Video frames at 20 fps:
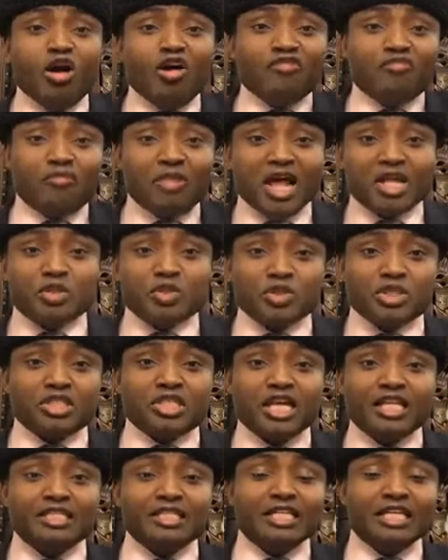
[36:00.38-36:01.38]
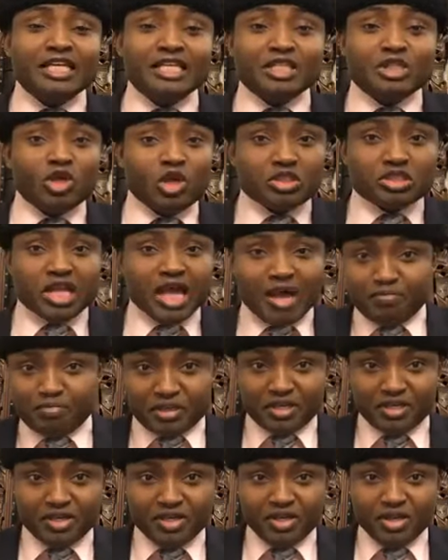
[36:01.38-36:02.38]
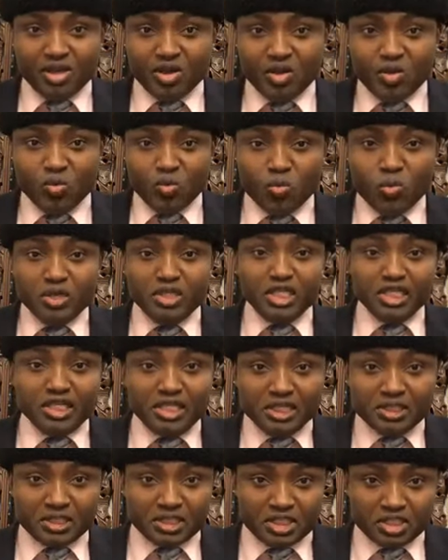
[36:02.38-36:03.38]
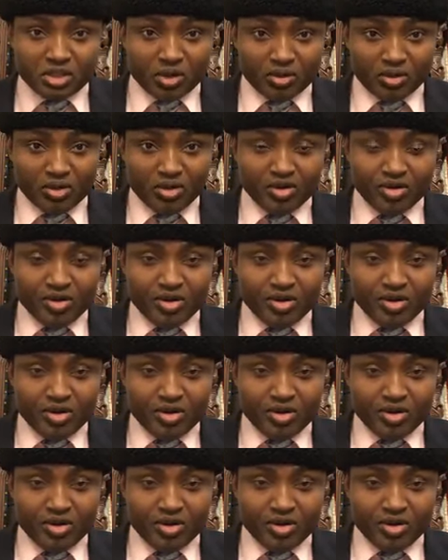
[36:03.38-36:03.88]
of Plateau State is not happy with the decision,